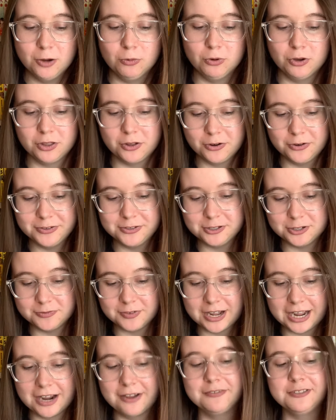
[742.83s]
Will Earth
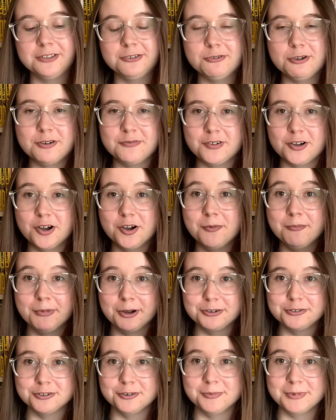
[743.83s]
survive the UFO
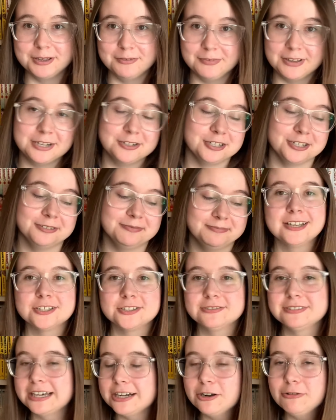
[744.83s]
mushroom invasion?
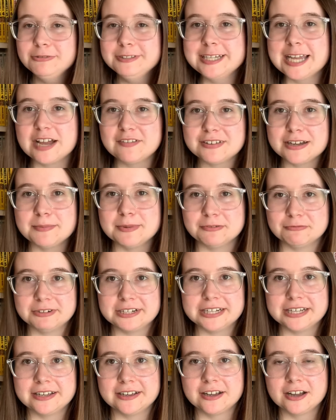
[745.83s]
So, not only have I been
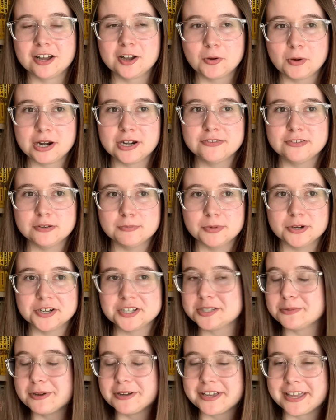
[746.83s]
reading quite a few
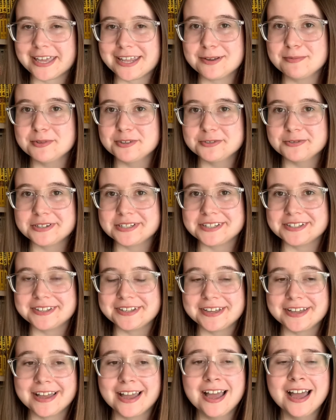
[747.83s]
books about cannibals
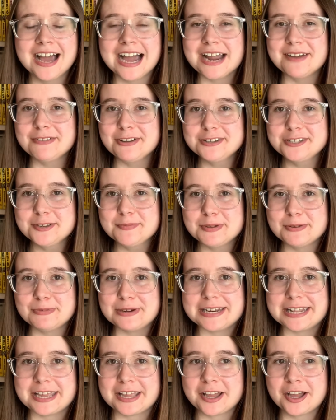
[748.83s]
recently, I've also been
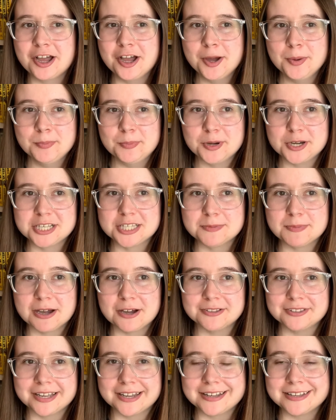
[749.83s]
reading books
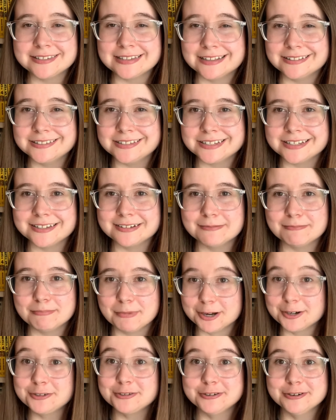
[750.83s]
about like sentient
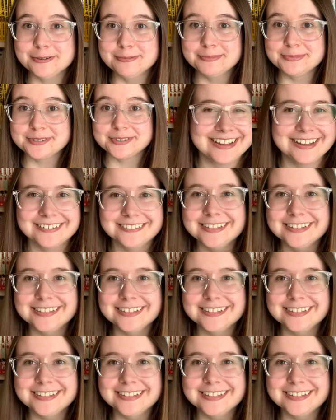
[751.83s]
mushrooms.